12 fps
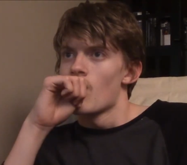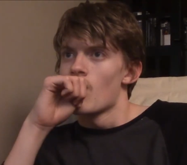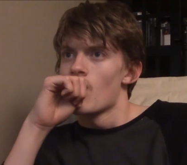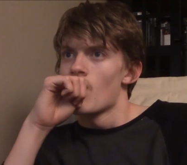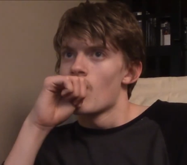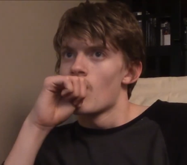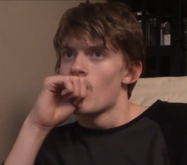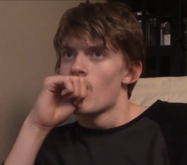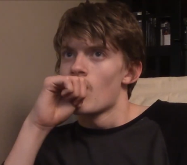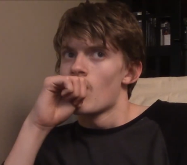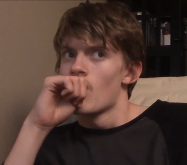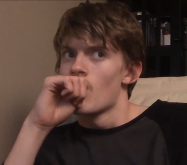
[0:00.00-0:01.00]

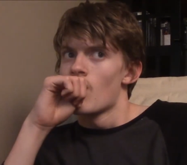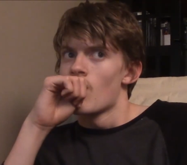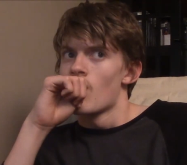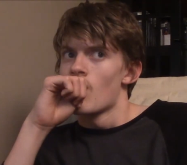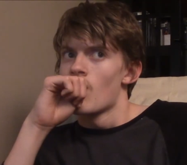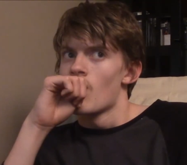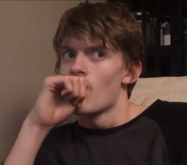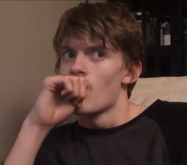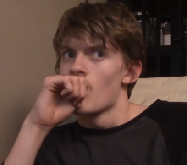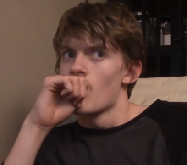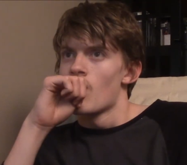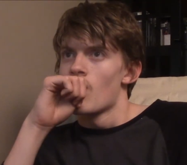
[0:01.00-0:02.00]

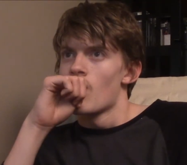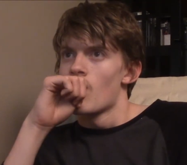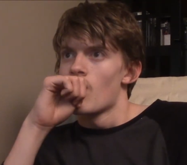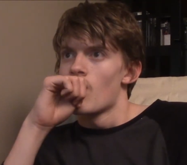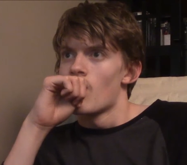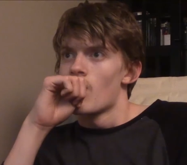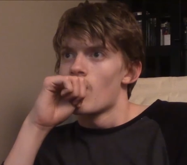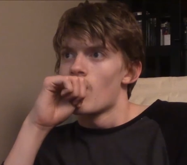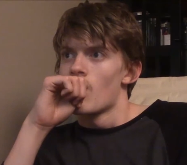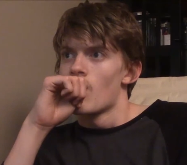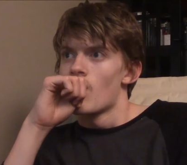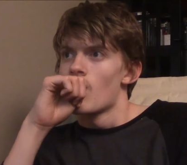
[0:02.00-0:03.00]

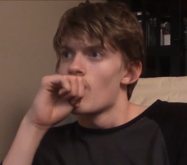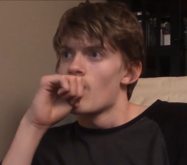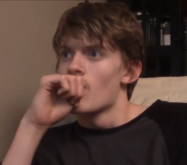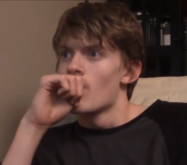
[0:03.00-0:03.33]
No one is speaking in this clip.